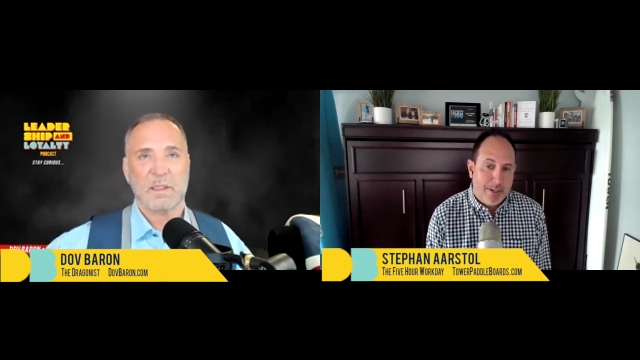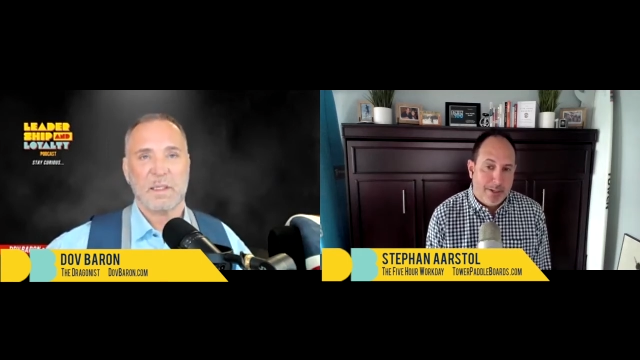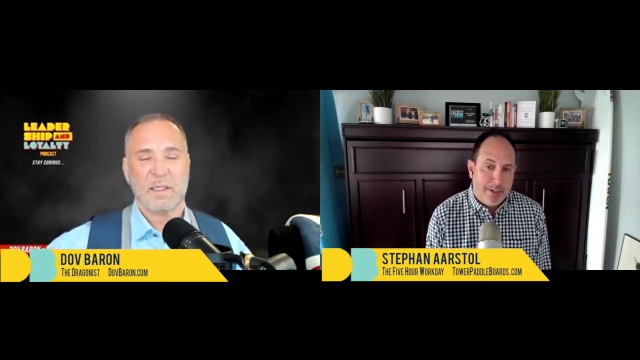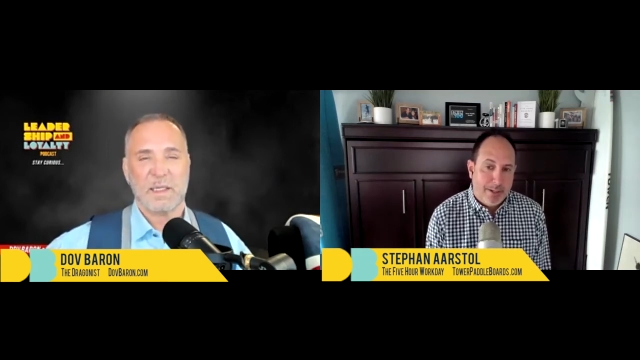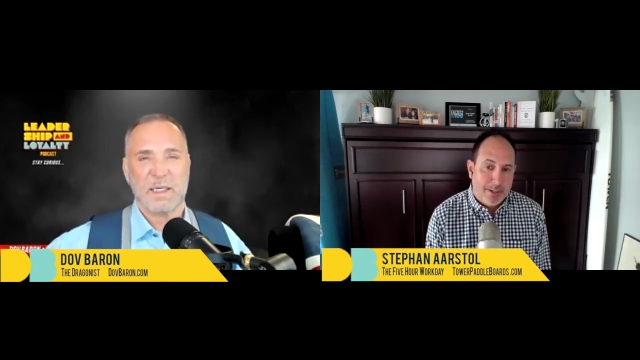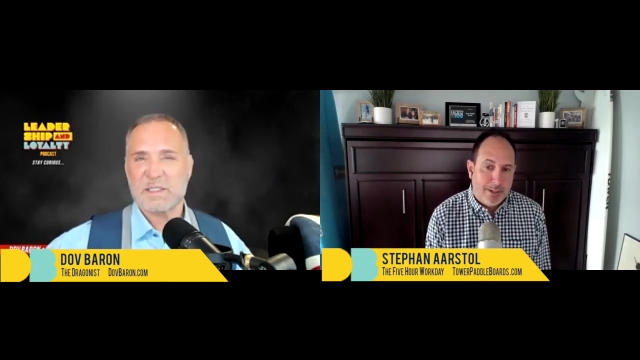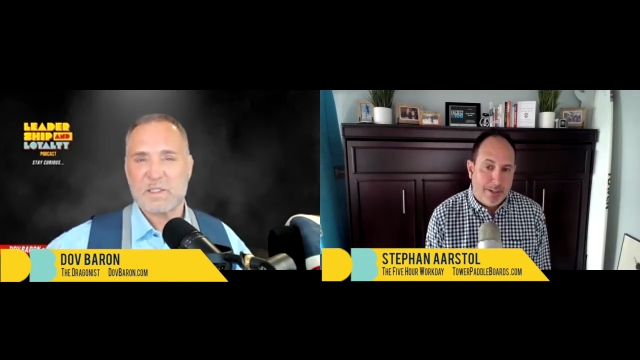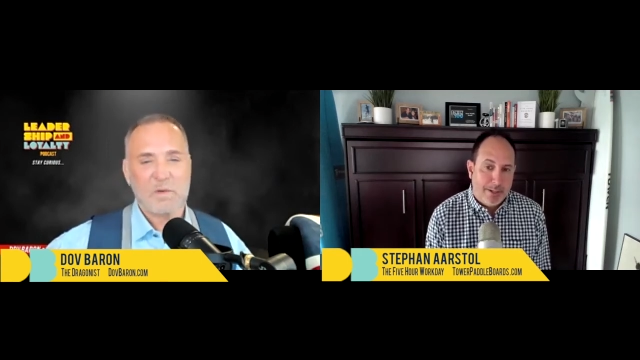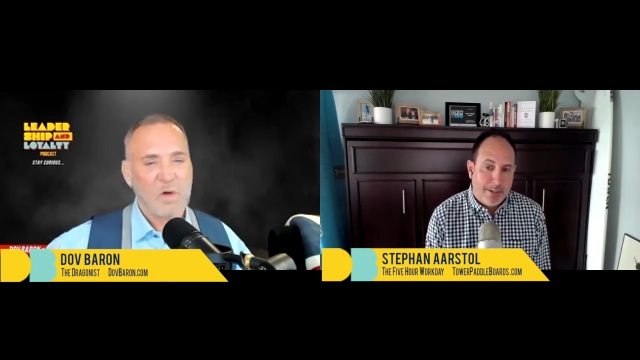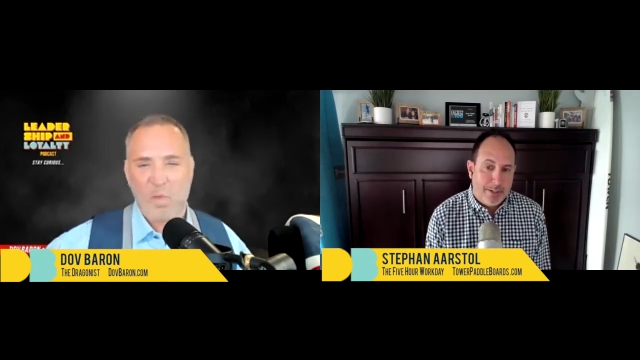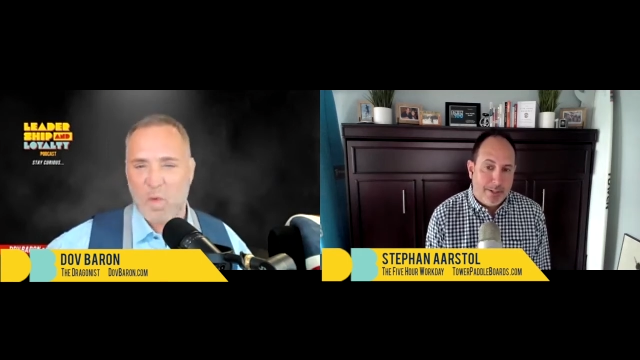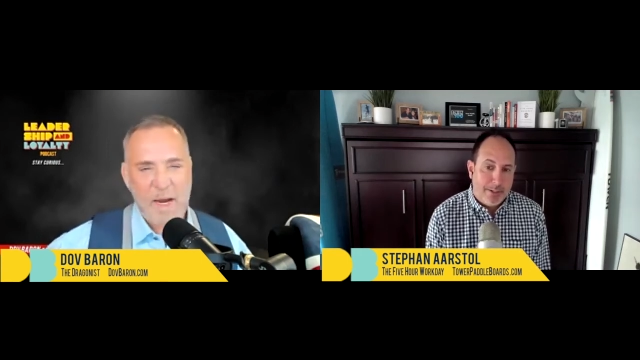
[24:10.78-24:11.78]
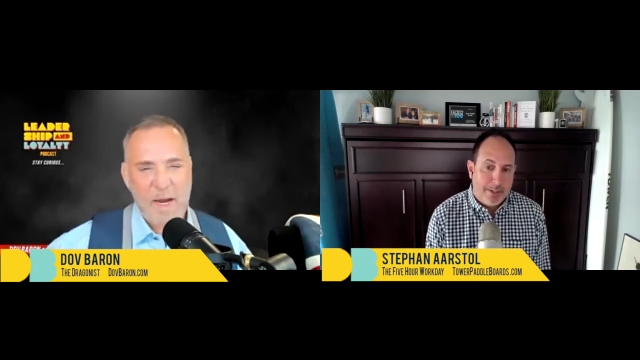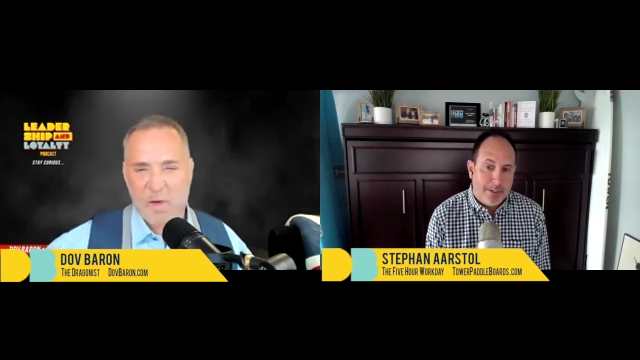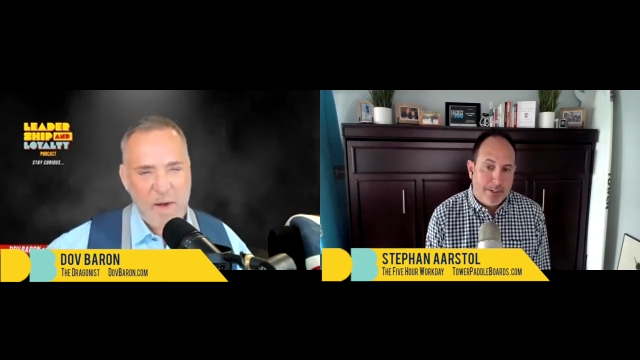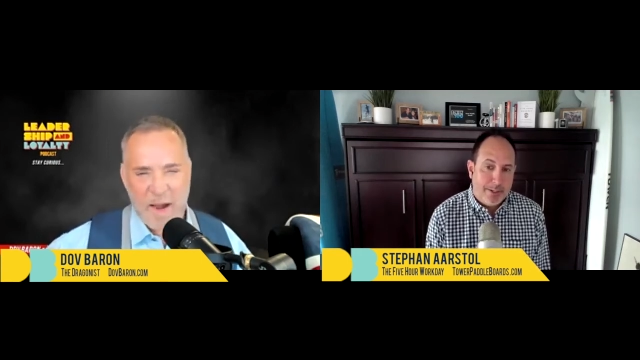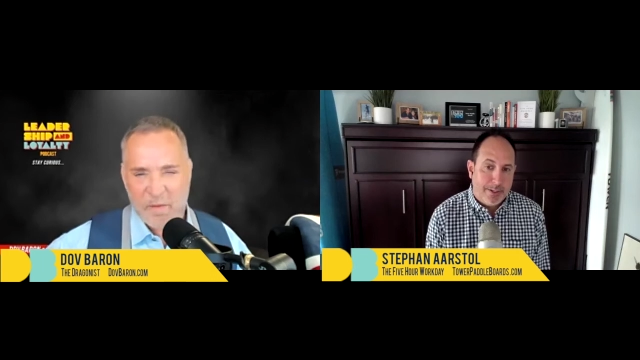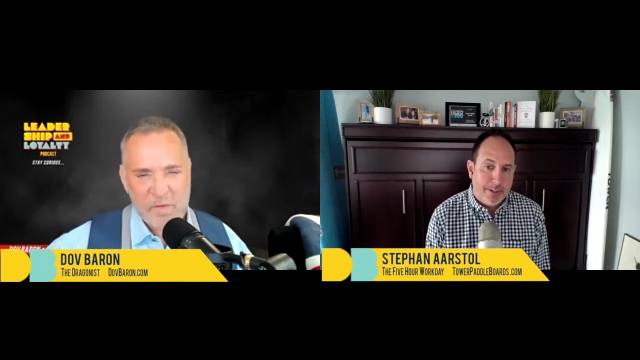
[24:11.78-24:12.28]
Speaker 1: is there a way
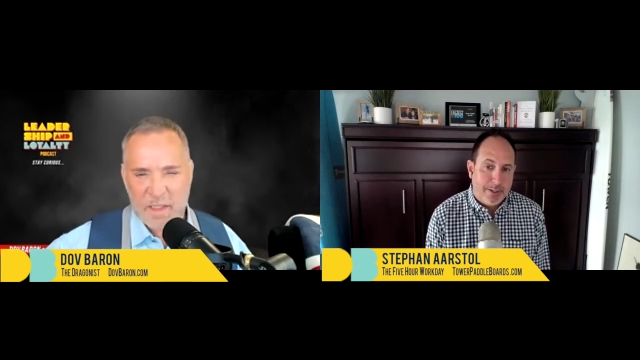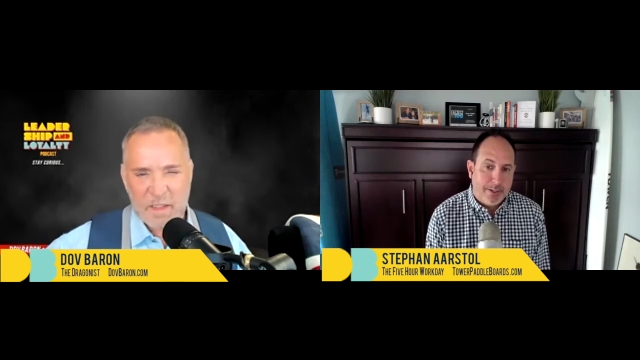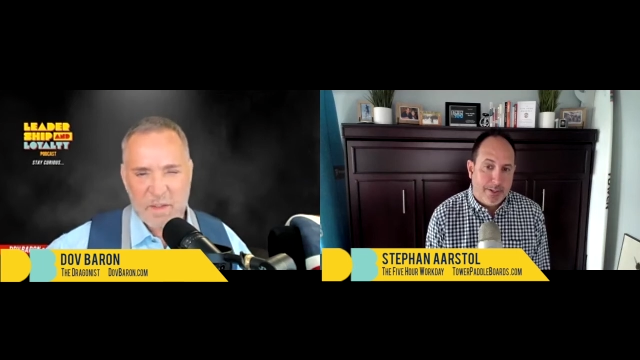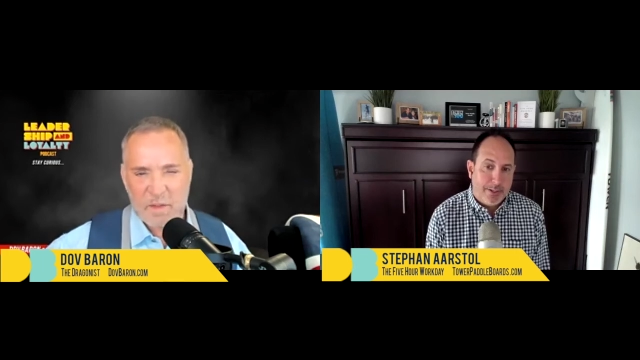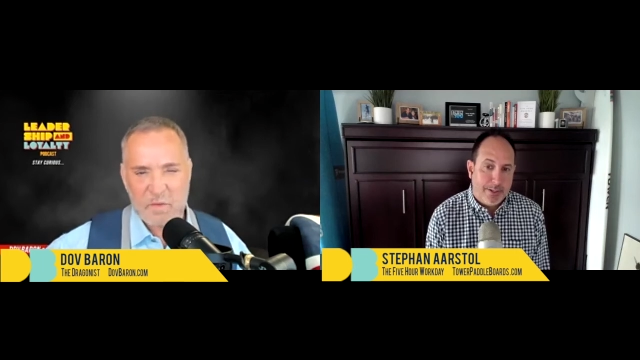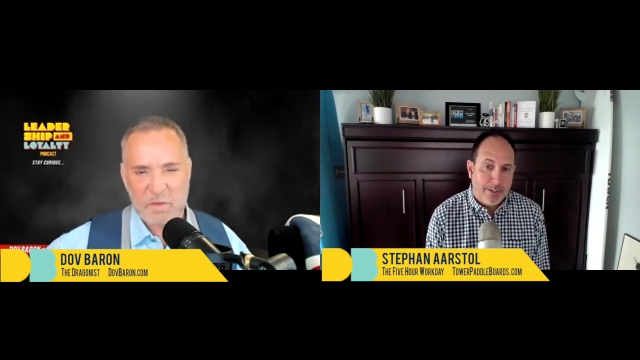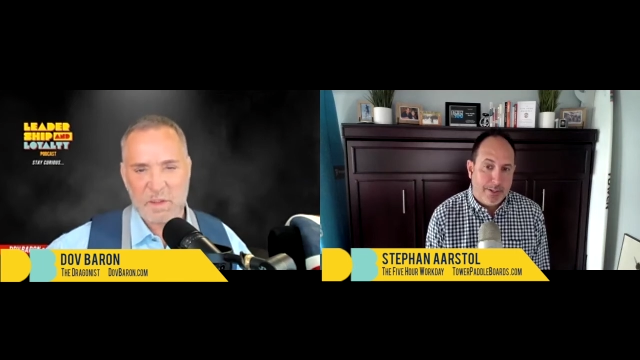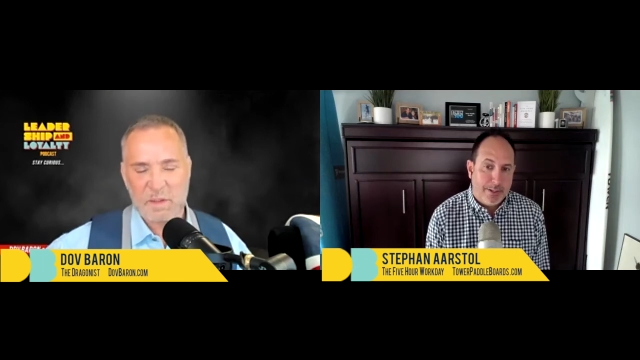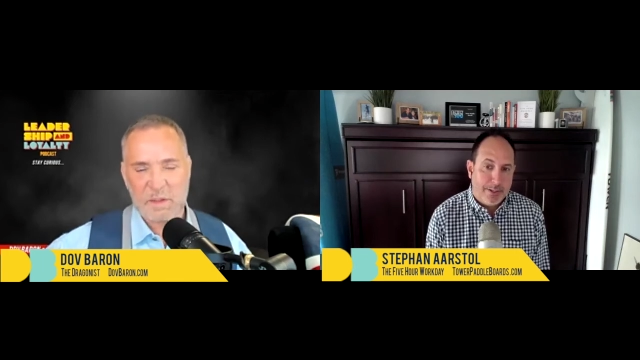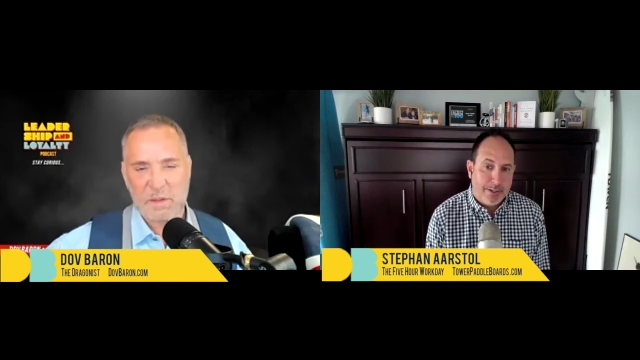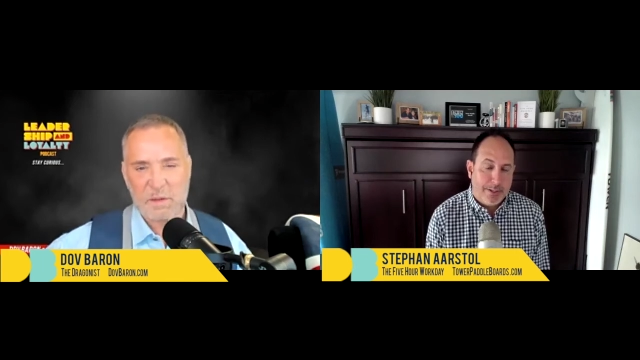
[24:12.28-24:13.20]
around that, do you think?